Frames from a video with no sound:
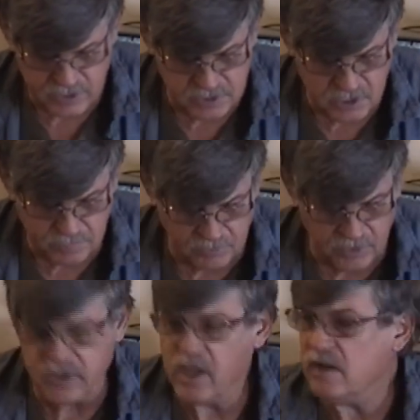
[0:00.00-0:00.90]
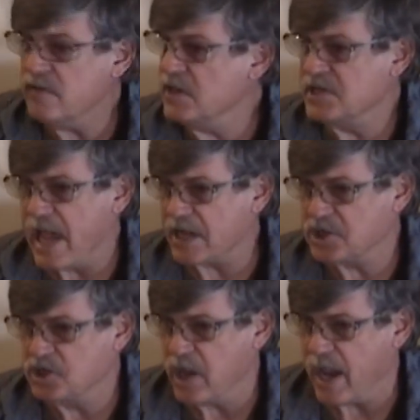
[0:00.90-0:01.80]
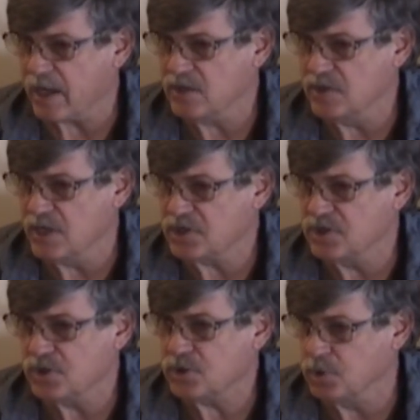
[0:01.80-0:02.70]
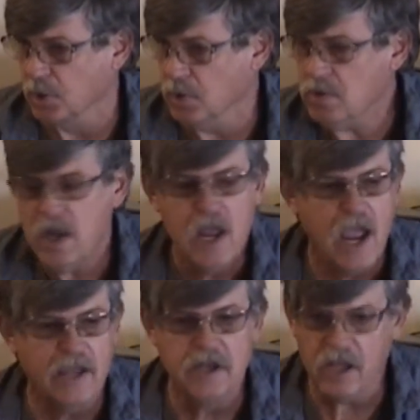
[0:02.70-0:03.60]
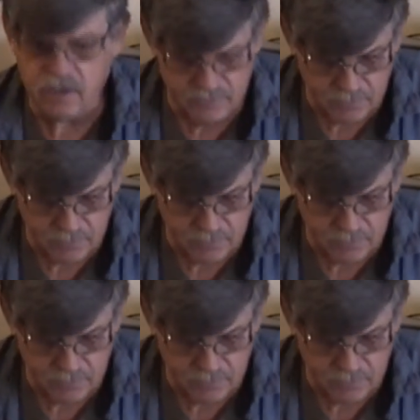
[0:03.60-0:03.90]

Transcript: the temple. Well, none of these accusations are true, and none of them